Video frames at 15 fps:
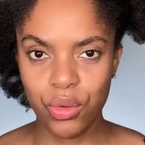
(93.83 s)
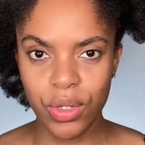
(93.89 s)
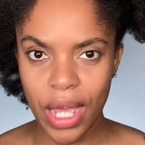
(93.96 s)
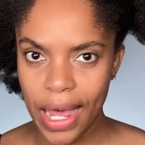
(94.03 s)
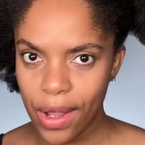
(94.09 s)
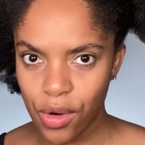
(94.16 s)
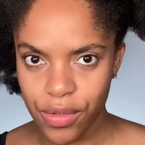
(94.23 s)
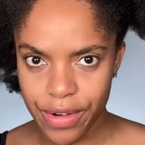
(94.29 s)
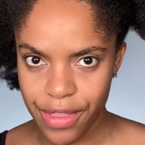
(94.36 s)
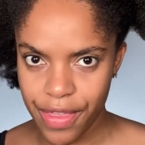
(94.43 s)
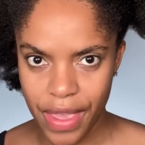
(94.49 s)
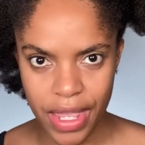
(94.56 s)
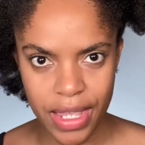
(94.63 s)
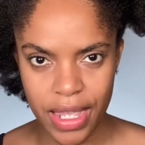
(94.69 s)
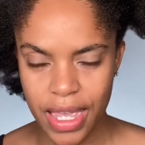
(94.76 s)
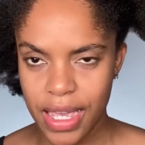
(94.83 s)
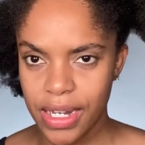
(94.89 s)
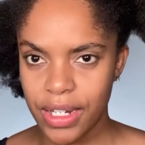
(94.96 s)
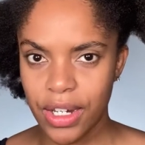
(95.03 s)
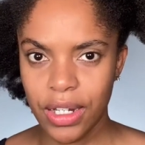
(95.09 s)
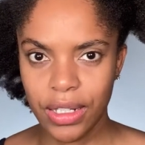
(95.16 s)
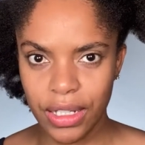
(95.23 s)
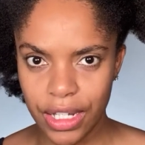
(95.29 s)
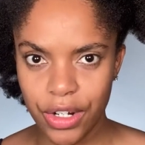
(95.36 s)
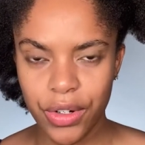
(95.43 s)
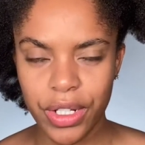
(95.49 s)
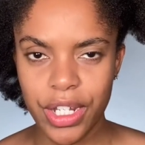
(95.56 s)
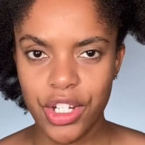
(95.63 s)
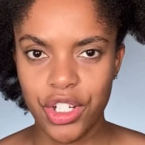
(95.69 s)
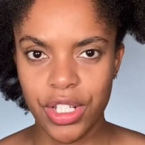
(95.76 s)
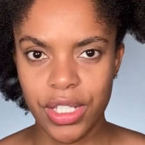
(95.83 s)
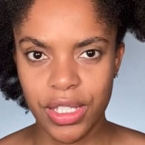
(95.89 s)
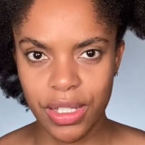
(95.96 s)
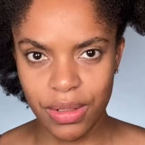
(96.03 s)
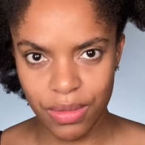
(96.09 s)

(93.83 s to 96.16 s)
not overthink it. Literally just